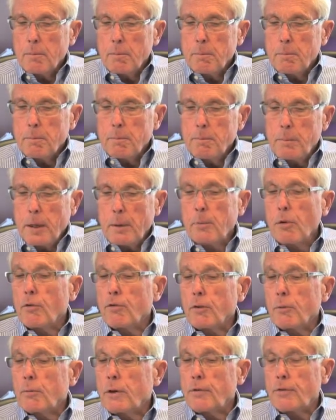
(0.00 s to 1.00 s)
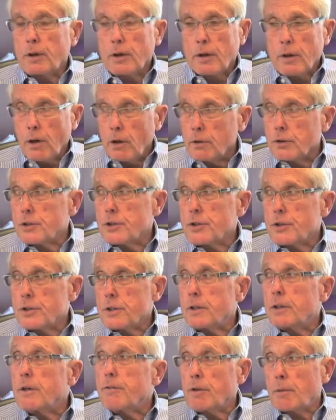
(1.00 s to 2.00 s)
people from different cultures and
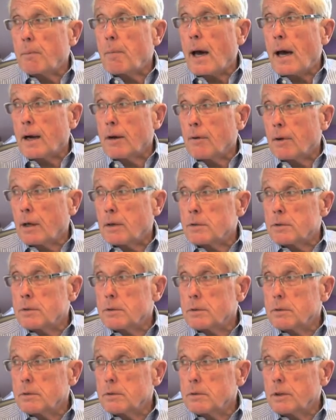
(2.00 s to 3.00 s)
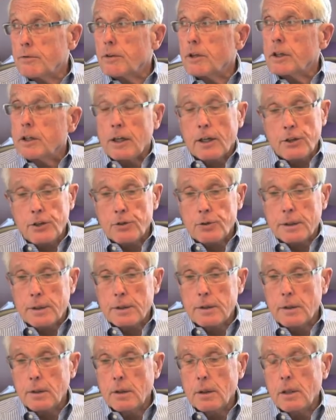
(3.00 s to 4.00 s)
different backgrounds, different countries.
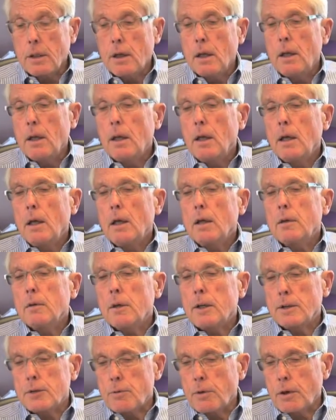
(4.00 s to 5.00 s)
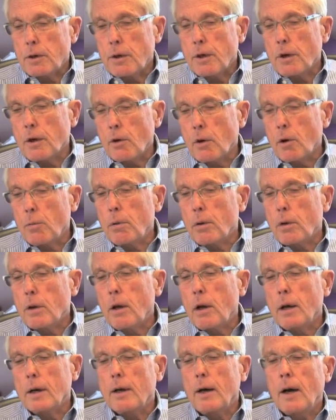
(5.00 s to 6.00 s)
Because we're in a global
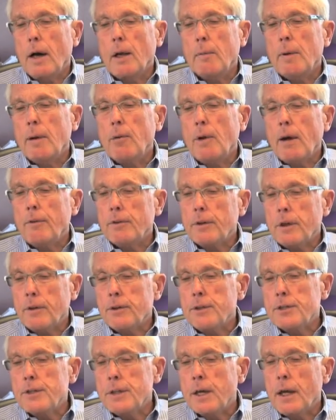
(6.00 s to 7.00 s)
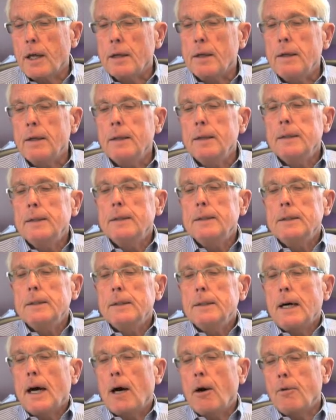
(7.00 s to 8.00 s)
economy, we have to understand
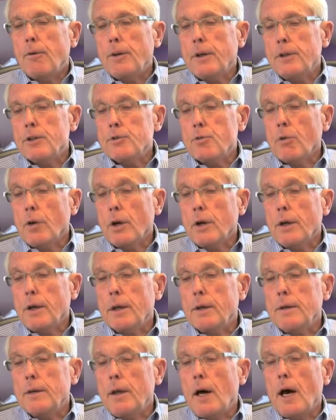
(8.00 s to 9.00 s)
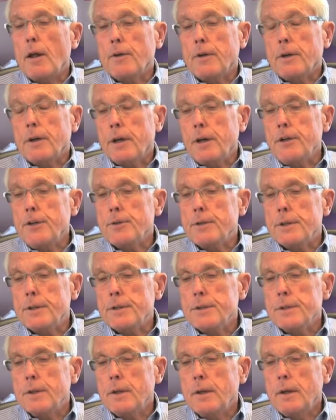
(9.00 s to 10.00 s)
how things work in other countries,
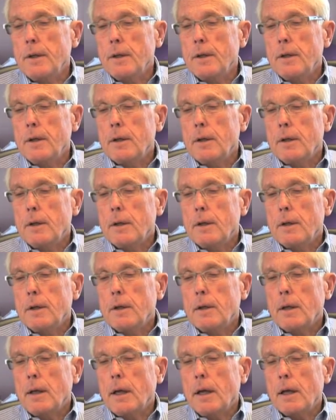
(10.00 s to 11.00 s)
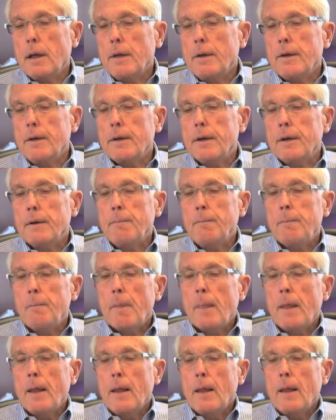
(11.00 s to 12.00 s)
and
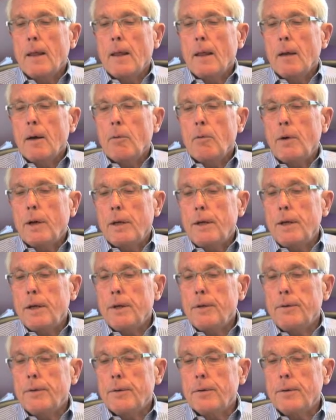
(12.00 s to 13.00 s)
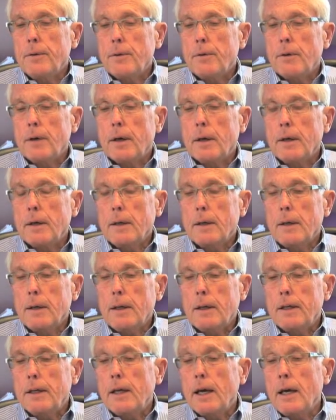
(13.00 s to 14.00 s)
we need to
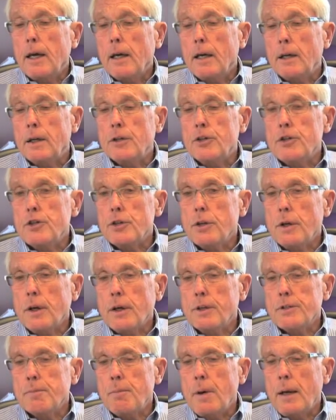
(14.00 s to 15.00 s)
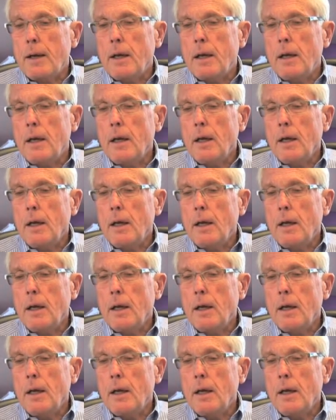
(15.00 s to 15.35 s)
engage as many